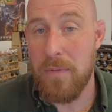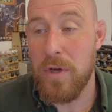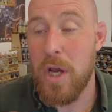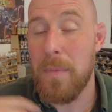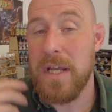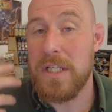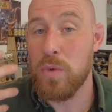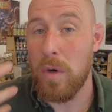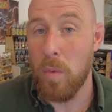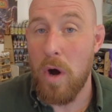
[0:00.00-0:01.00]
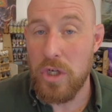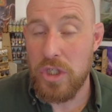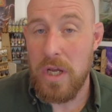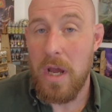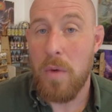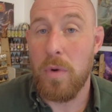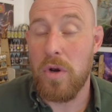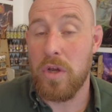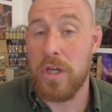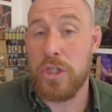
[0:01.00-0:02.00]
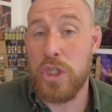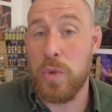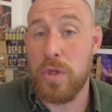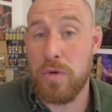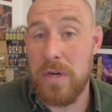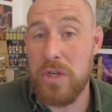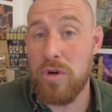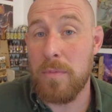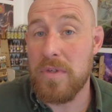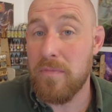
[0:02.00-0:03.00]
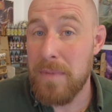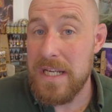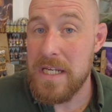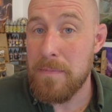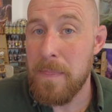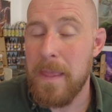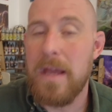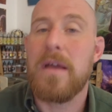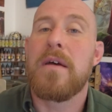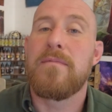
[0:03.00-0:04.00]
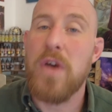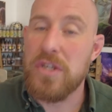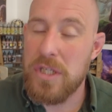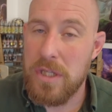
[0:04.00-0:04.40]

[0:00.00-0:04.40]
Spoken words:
If we're coming into a wash, we're looking at 2 or 3 drops of medium, versus